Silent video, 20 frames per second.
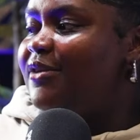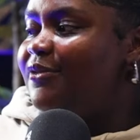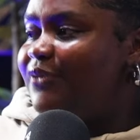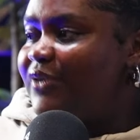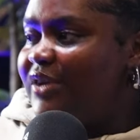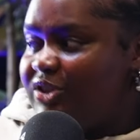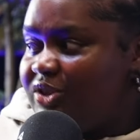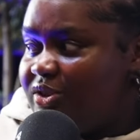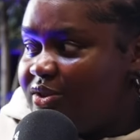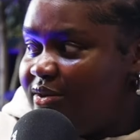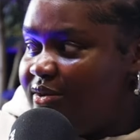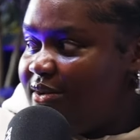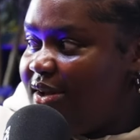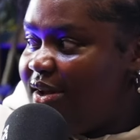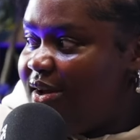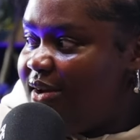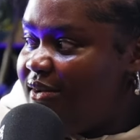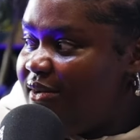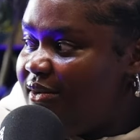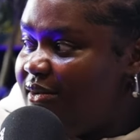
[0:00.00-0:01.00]
Any features on
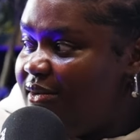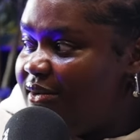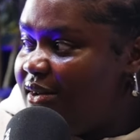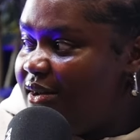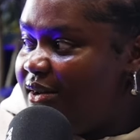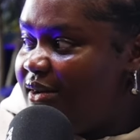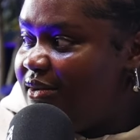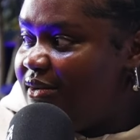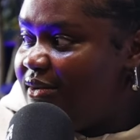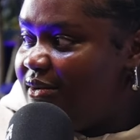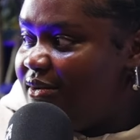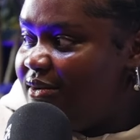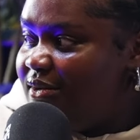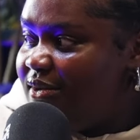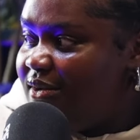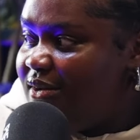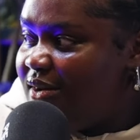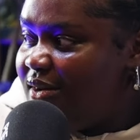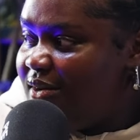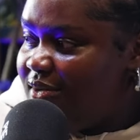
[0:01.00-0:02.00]
that that you,
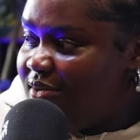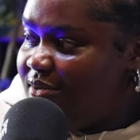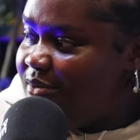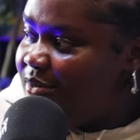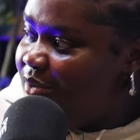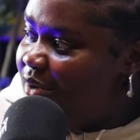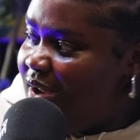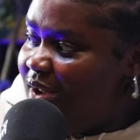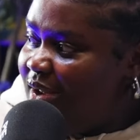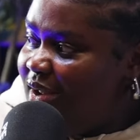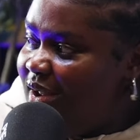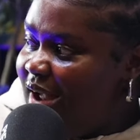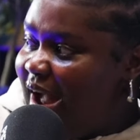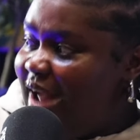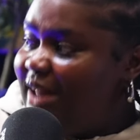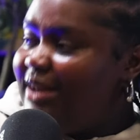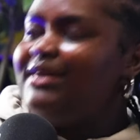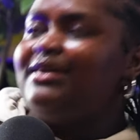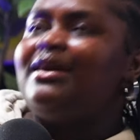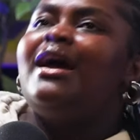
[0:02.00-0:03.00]
you can...
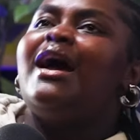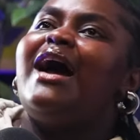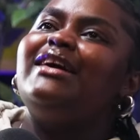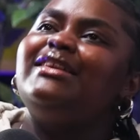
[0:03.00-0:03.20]
At least